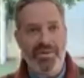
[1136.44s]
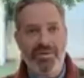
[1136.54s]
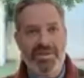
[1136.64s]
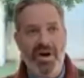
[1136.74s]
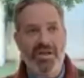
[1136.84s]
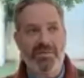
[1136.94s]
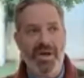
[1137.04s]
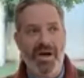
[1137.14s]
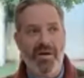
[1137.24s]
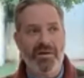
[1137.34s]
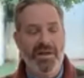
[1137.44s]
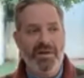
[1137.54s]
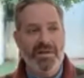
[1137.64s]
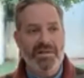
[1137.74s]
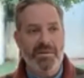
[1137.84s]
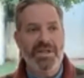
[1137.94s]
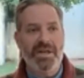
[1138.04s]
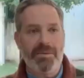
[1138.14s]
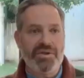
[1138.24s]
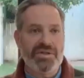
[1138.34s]
talked about some of the
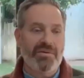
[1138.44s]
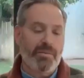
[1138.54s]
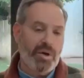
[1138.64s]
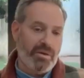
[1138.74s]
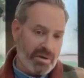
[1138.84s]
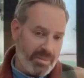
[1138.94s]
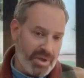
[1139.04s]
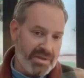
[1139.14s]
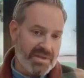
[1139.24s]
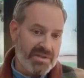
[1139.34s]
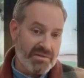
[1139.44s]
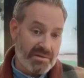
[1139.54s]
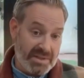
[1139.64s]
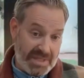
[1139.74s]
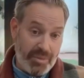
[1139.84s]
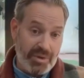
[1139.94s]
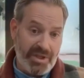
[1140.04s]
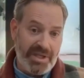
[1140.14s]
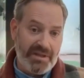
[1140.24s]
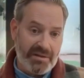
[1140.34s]
images from our lookbooks
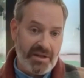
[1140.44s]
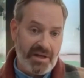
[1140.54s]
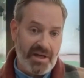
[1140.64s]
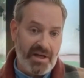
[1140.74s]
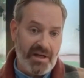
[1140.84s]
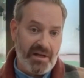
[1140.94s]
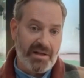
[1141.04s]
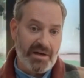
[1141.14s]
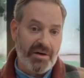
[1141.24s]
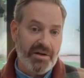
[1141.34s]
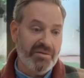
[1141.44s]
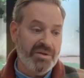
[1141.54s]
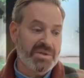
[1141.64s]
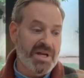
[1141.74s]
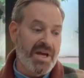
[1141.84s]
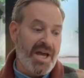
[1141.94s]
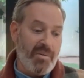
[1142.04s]
separately in our interviews, and we